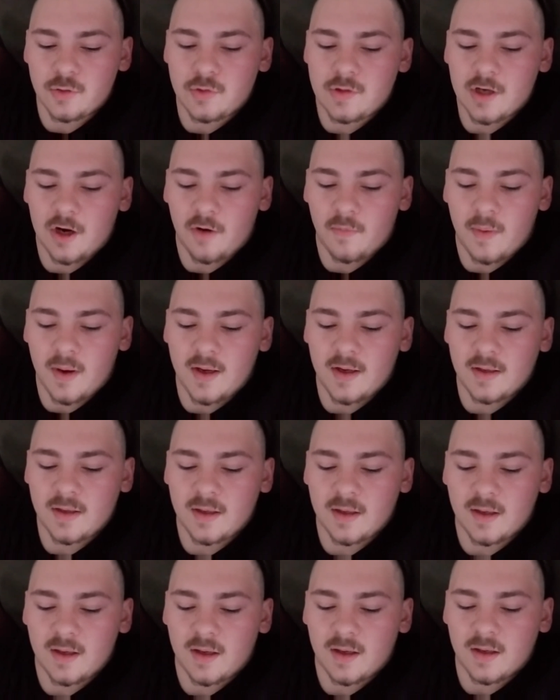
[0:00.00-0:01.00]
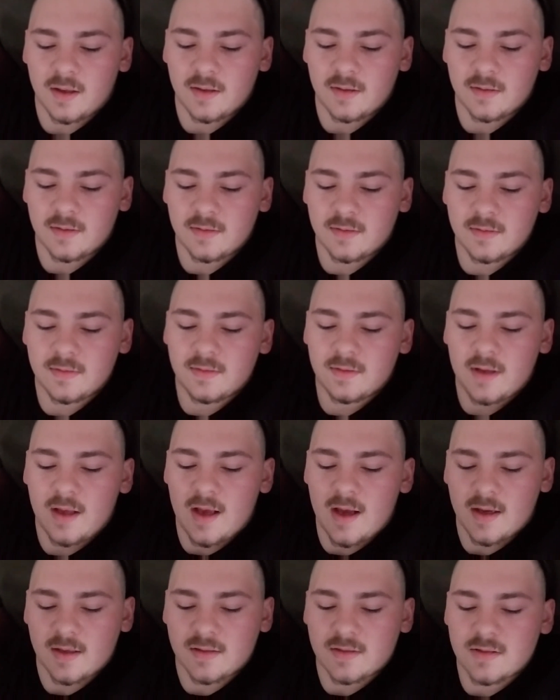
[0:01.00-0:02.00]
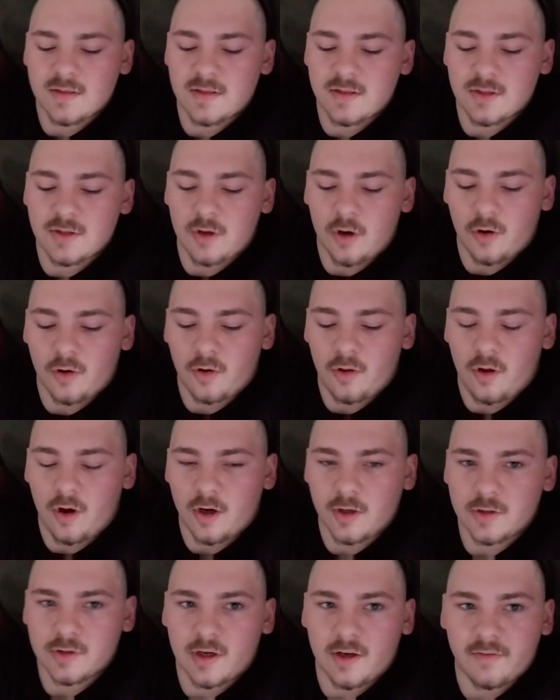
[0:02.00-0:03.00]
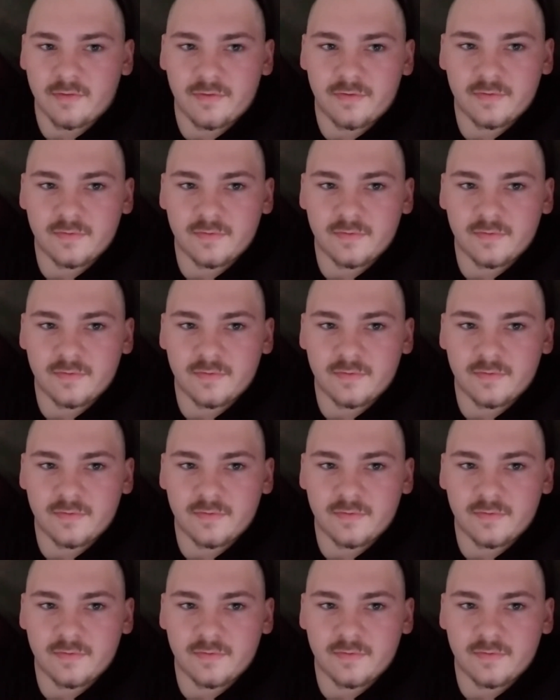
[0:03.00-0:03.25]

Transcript: terabyte external hard drive.